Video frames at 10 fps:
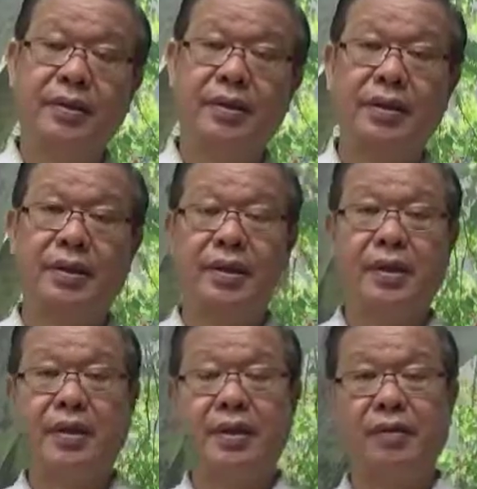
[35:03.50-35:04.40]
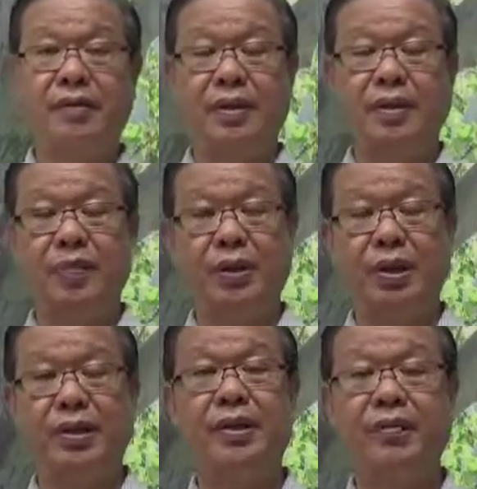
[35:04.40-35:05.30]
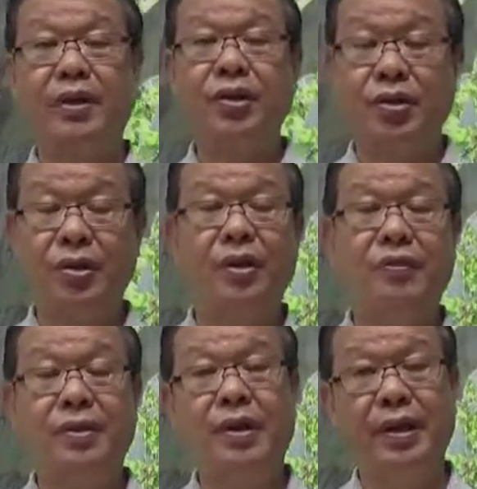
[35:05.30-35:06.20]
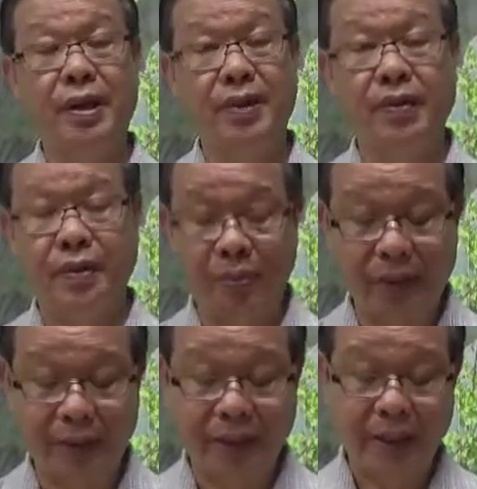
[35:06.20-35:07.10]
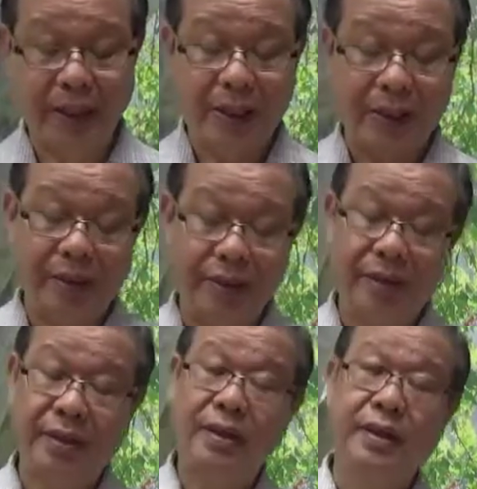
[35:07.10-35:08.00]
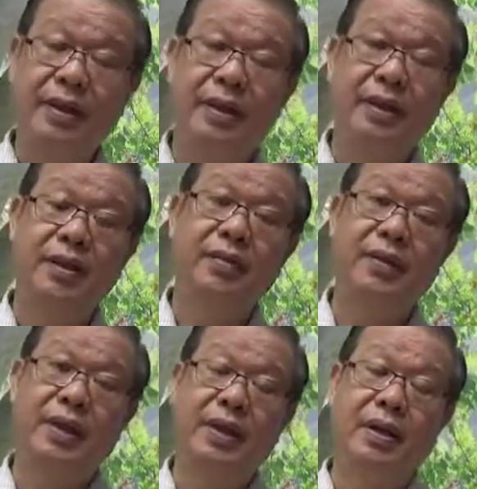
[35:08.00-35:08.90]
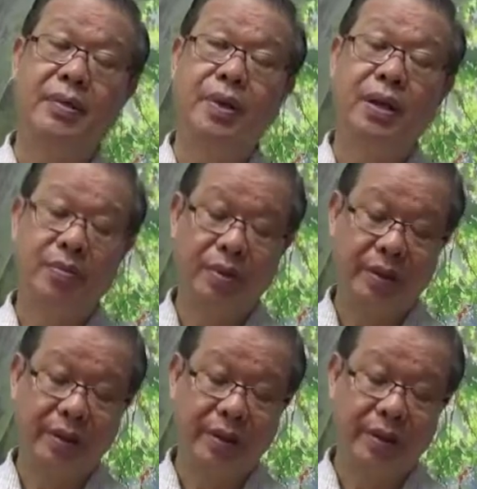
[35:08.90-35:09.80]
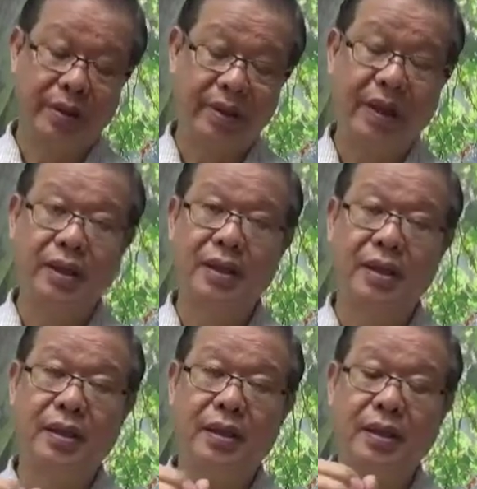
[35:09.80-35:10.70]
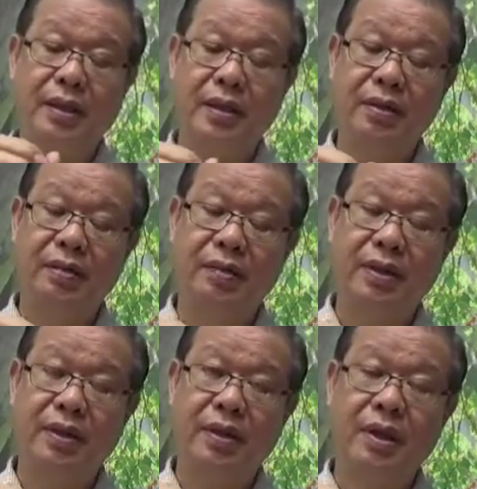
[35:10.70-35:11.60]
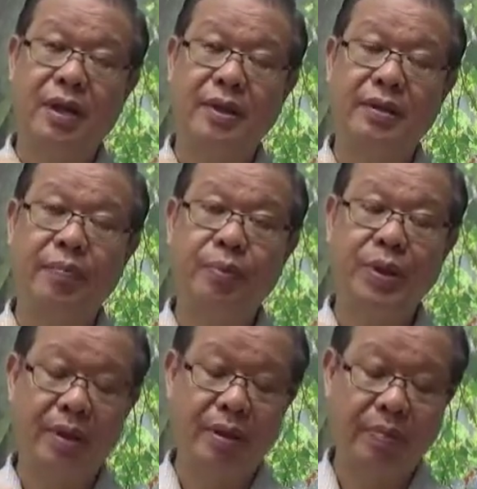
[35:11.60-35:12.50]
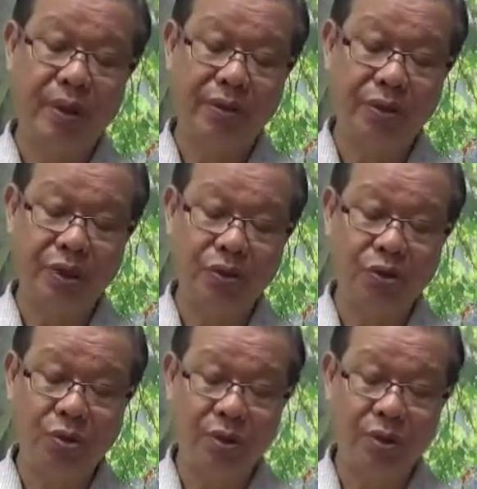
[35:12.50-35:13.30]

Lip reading: this is a kind of the Buddha's definition of the nature of the body. So, and then he gives a parable, says this like a kind of a glass bead, a beryl